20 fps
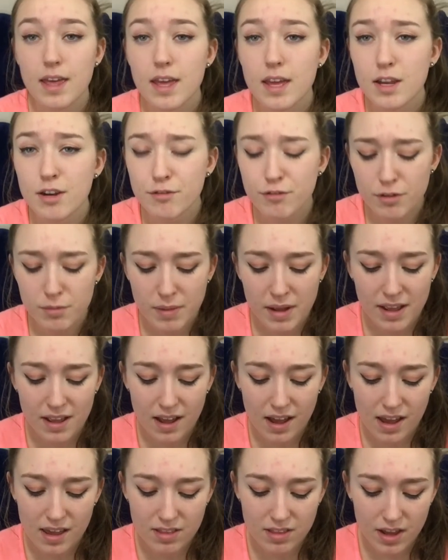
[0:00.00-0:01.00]
And for my
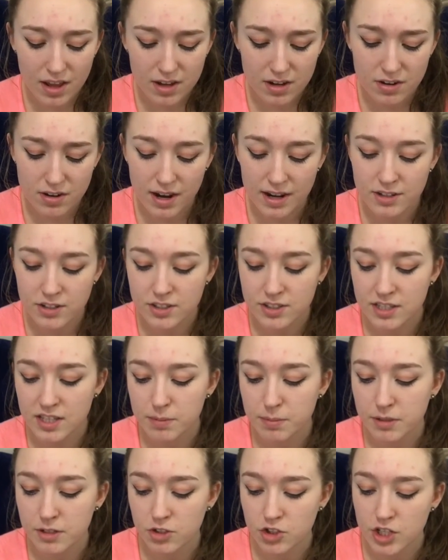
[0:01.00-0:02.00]
eyeliner, I just
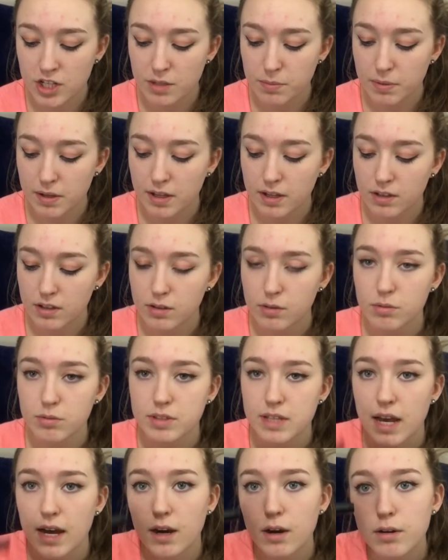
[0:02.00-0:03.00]
keep it cheap and use
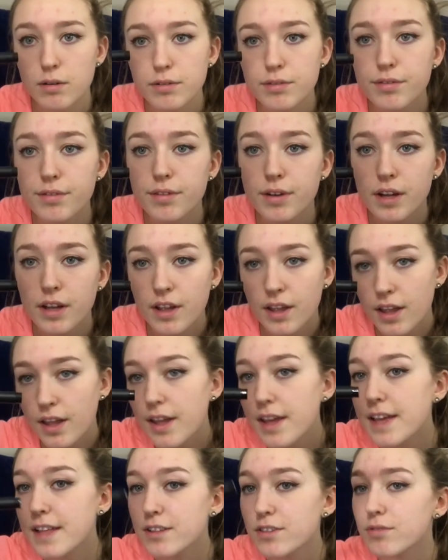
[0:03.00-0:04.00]
e.l.f.
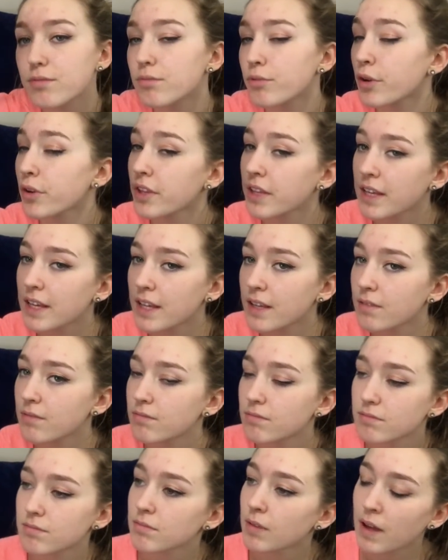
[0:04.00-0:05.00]
It's
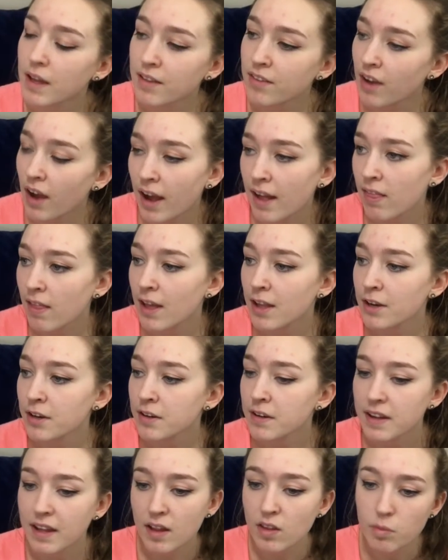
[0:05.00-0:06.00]
eyeliner.
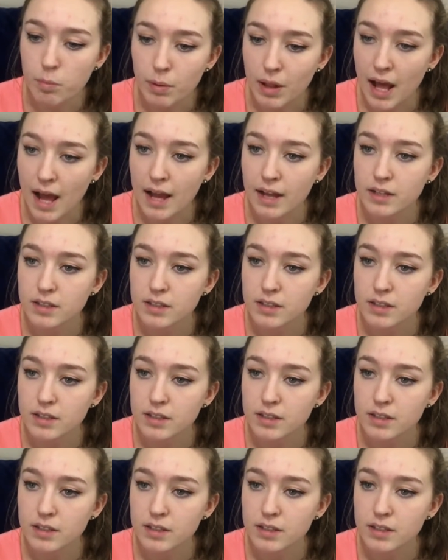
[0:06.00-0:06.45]
It's black.